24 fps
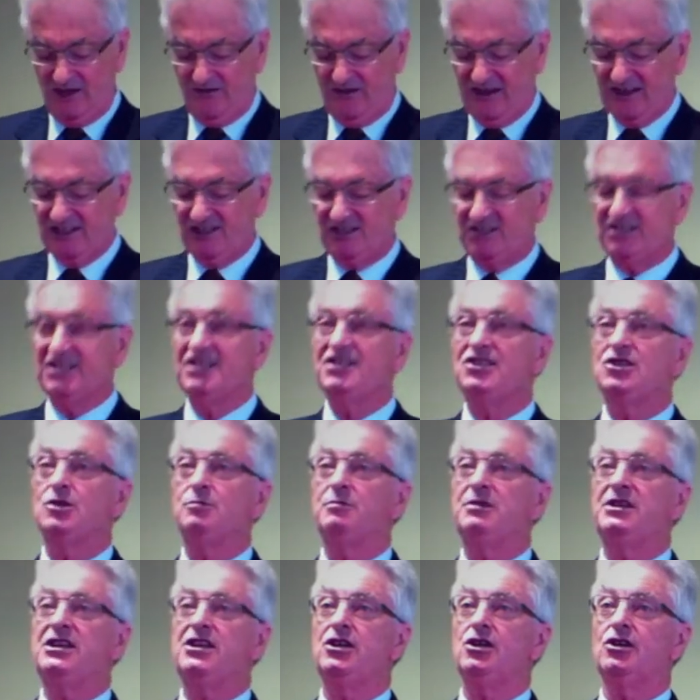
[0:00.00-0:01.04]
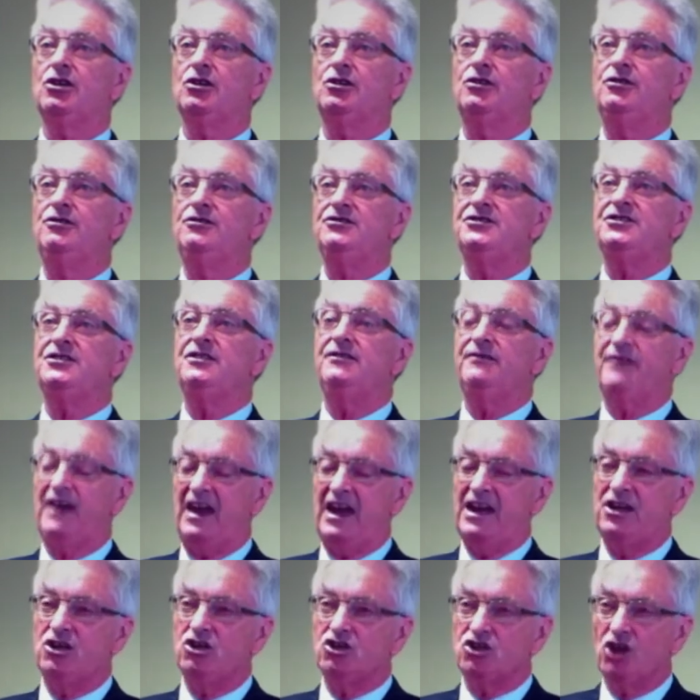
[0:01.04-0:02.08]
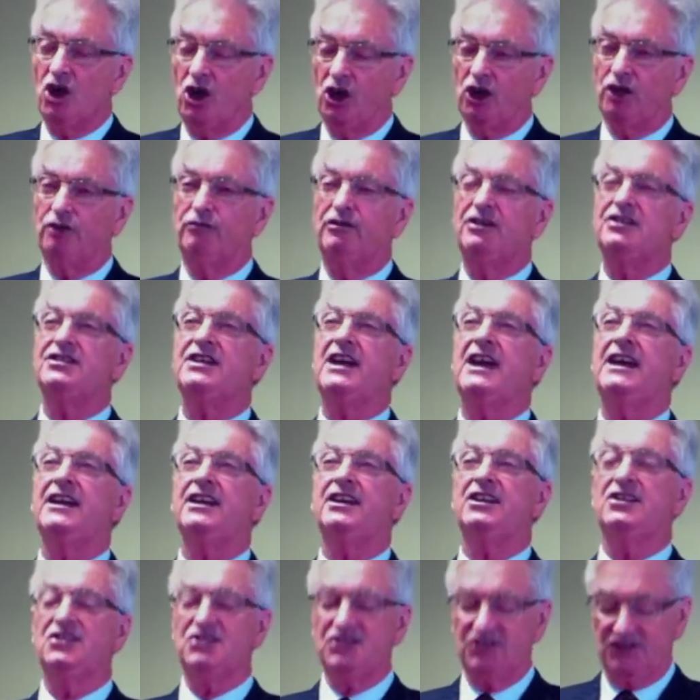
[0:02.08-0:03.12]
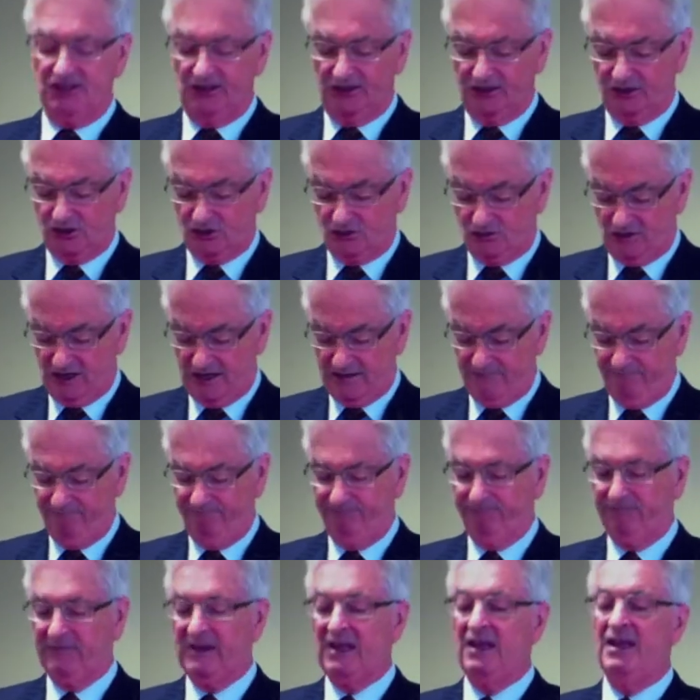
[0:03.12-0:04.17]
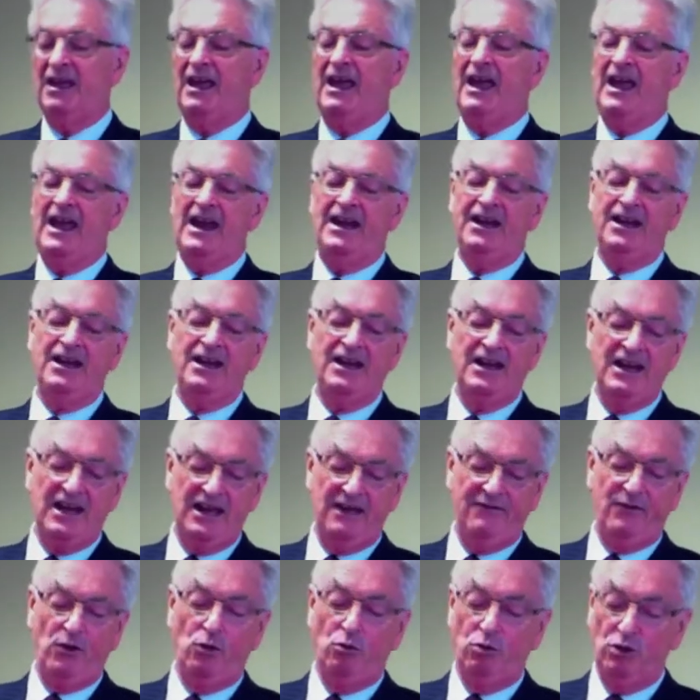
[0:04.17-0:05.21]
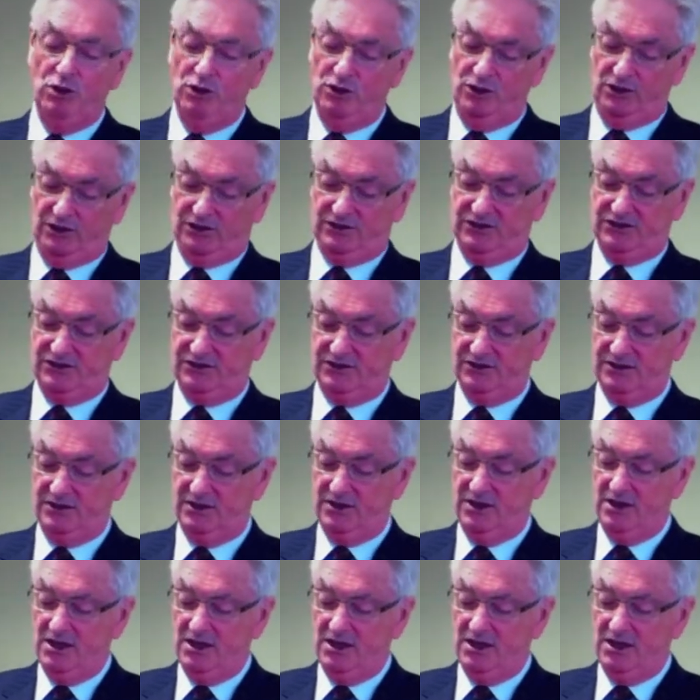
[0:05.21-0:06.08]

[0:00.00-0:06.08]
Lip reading: They seek to be inclusive and tolerant and conciliatory, and it never works.